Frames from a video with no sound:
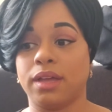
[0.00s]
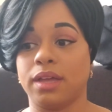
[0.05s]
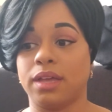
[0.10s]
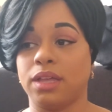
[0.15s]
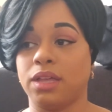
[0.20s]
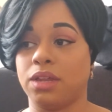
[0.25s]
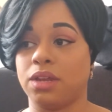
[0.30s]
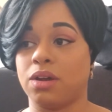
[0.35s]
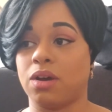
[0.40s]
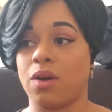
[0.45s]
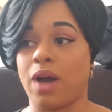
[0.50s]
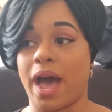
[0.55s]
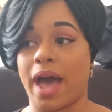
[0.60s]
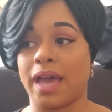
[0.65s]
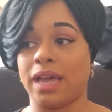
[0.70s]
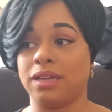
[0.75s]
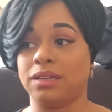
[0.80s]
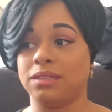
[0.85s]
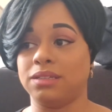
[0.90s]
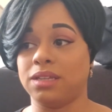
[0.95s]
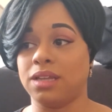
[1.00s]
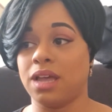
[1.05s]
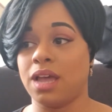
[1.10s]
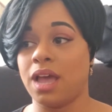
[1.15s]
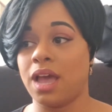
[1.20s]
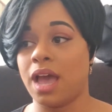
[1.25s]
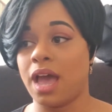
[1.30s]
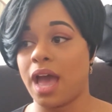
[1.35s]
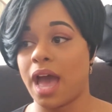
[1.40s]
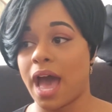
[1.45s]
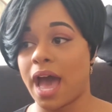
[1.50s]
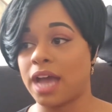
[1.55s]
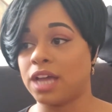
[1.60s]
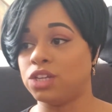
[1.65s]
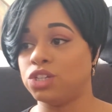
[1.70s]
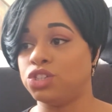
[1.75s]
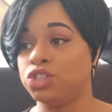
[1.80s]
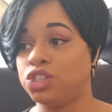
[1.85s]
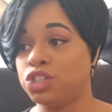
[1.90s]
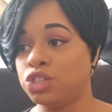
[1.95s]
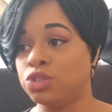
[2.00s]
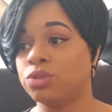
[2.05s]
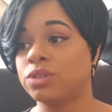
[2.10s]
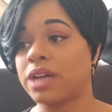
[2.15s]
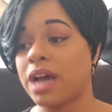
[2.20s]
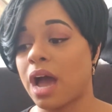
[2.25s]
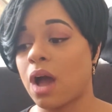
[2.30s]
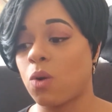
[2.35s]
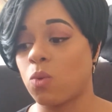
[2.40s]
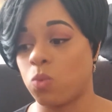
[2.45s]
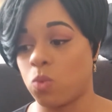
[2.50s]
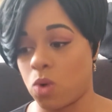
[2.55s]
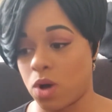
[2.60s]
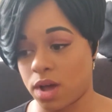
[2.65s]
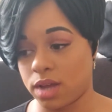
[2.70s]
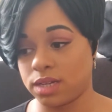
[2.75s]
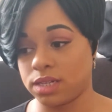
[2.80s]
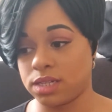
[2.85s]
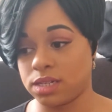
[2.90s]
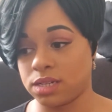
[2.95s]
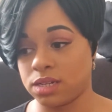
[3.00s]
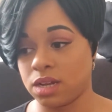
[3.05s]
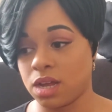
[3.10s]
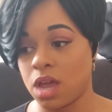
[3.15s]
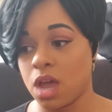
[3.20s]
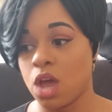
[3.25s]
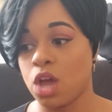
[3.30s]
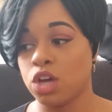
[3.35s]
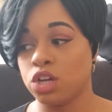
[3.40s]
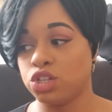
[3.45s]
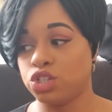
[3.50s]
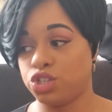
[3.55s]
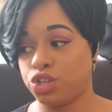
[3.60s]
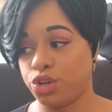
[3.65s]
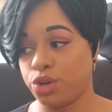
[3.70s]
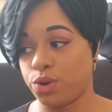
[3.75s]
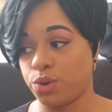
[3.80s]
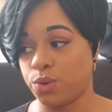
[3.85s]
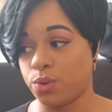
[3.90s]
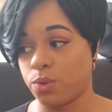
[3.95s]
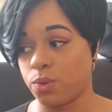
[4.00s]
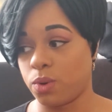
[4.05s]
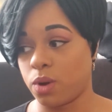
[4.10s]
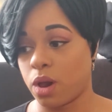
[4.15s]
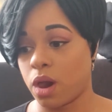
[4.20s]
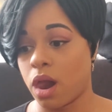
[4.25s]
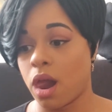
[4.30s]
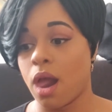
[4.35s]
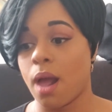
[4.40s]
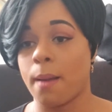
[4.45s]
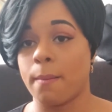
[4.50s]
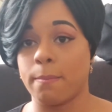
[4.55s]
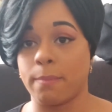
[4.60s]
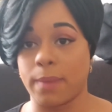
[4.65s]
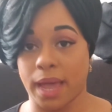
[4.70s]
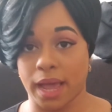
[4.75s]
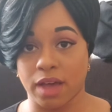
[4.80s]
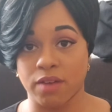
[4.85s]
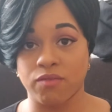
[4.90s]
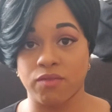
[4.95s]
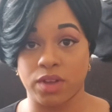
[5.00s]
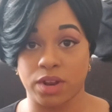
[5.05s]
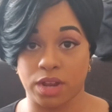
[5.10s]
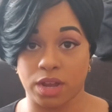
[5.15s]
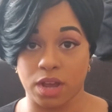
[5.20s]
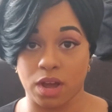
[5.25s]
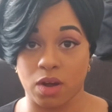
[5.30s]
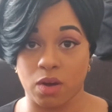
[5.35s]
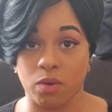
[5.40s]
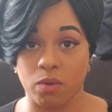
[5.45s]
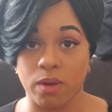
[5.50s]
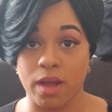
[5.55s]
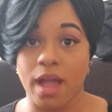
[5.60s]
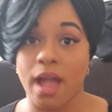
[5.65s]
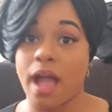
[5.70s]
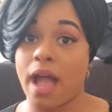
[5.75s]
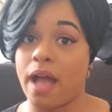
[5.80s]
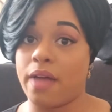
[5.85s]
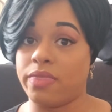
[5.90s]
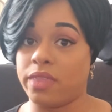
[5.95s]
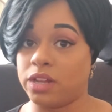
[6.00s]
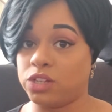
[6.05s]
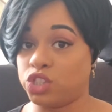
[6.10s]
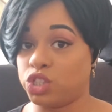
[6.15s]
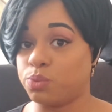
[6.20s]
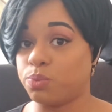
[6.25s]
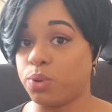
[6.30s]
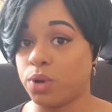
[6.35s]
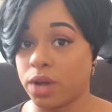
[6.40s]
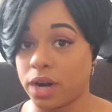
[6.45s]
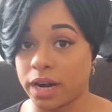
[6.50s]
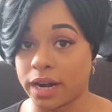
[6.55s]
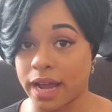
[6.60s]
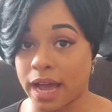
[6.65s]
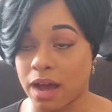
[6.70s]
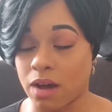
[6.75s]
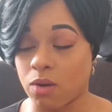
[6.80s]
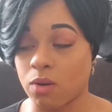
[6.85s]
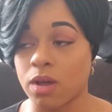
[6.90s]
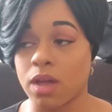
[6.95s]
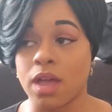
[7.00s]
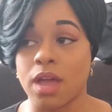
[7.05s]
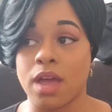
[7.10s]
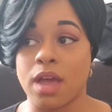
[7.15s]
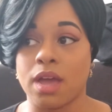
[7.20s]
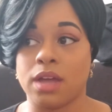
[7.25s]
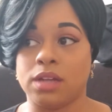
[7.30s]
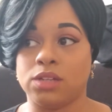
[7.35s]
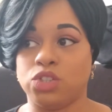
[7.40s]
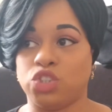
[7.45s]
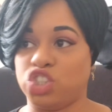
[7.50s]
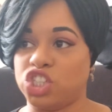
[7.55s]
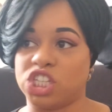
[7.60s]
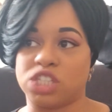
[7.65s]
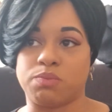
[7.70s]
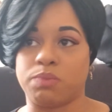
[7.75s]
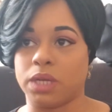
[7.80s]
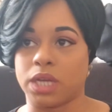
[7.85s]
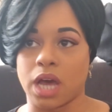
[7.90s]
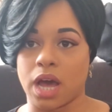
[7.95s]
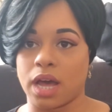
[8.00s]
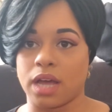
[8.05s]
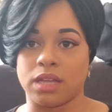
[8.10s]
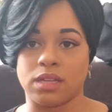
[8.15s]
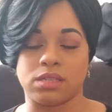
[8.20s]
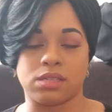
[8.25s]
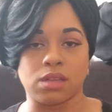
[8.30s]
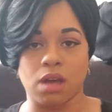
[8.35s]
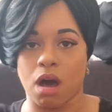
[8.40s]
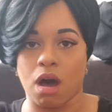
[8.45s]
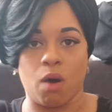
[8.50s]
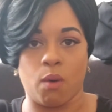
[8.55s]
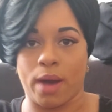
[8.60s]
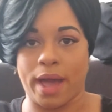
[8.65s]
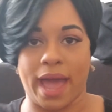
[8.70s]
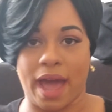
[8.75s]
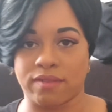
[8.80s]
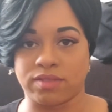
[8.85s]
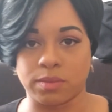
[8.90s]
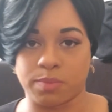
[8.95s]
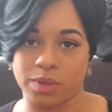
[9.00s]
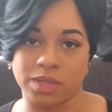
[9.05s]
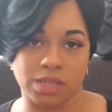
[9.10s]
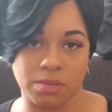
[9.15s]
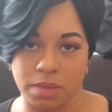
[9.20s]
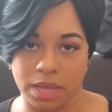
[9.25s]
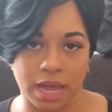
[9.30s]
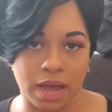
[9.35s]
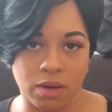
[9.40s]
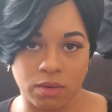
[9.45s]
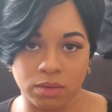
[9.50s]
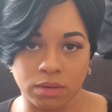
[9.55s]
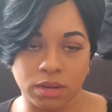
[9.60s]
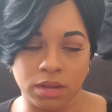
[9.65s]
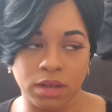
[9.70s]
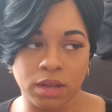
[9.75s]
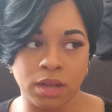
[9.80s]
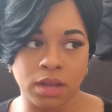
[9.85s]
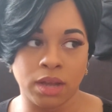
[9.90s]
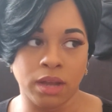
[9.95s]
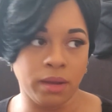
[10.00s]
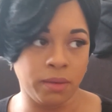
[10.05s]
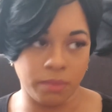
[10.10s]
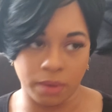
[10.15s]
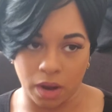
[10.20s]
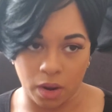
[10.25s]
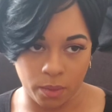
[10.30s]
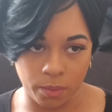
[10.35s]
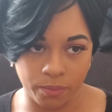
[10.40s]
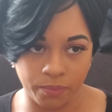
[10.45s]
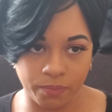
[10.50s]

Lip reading: you know, I do not want to make a video and then just put it out just because, oh, I have to put something out. No.